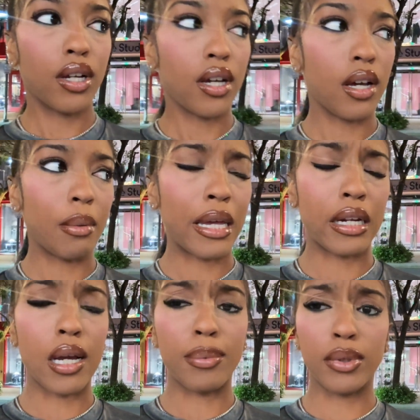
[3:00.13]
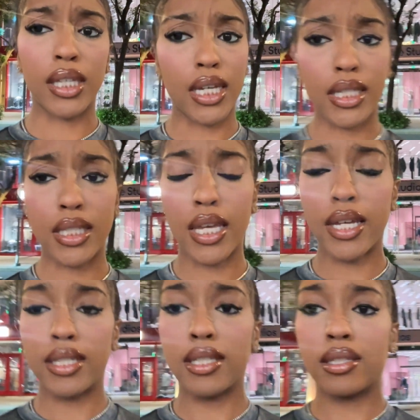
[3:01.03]
I had a couple things
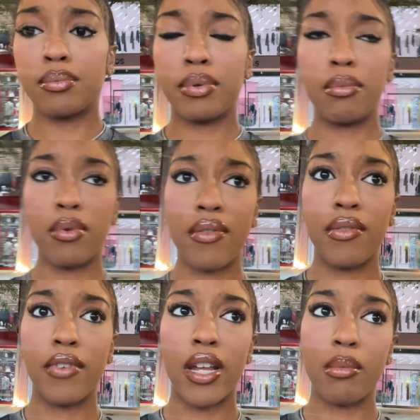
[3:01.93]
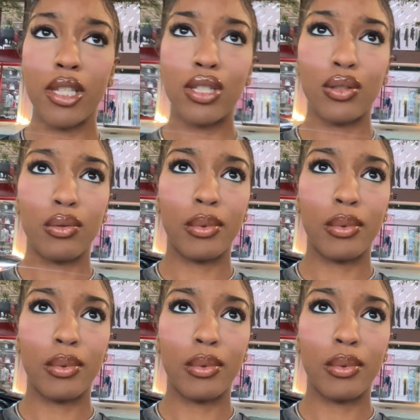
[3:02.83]
that people have invited me to,